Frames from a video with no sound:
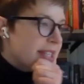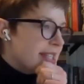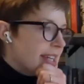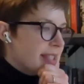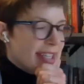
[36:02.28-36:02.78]
going to
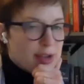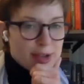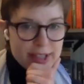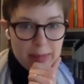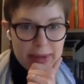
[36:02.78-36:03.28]
say it's
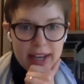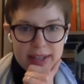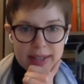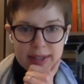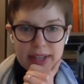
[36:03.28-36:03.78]
interesting
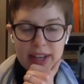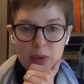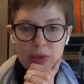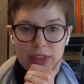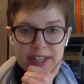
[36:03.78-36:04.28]
because
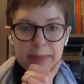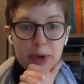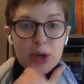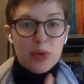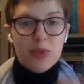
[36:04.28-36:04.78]
this
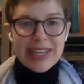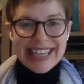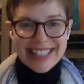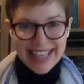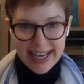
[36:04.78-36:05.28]
book
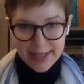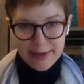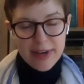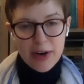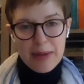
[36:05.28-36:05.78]
reads as
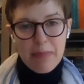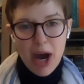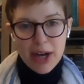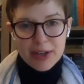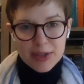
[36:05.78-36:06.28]
a very
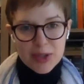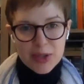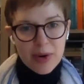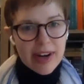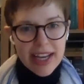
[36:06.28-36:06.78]
modern
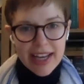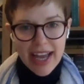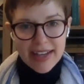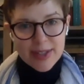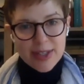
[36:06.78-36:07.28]
story.
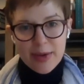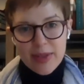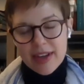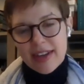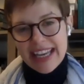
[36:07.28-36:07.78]
And so
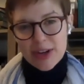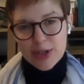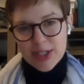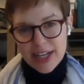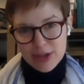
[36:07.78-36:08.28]
the
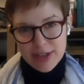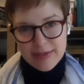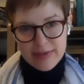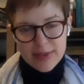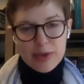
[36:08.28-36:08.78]
intersection
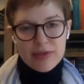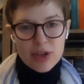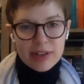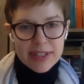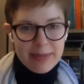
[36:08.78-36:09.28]
of sort of
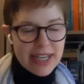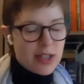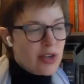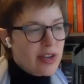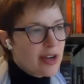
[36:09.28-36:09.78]
journalism and
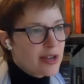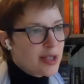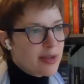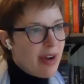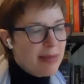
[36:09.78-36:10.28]
history that you're
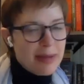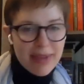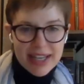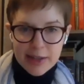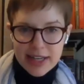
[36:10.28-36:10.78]

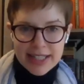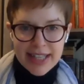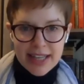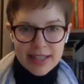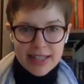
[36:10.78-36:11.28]
describing makes a lot of
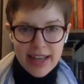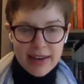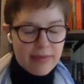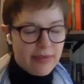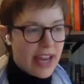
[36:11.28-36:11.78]
sense in
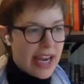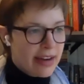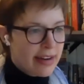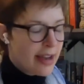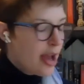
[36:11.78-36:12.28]
that
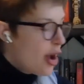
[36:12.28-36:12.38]
vein.